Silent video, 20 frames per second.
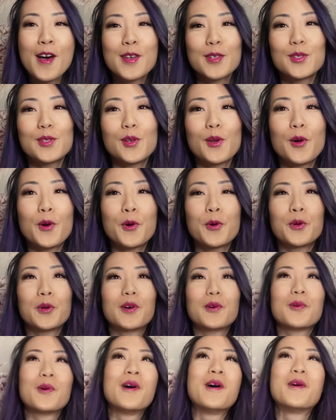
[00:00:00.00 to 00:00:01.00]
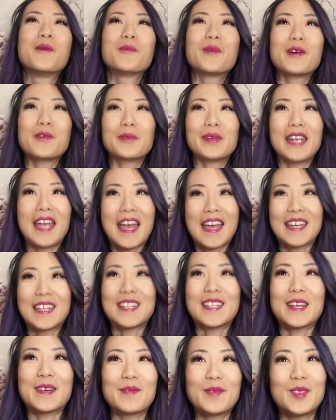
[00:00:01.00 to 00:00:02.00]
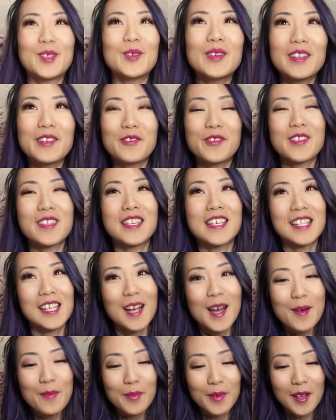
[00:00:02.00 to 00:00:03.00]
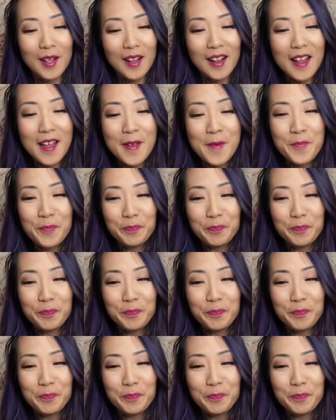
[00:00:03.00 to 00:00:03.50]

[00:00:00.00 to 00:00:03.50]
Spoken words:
So what we ended up doing for this couple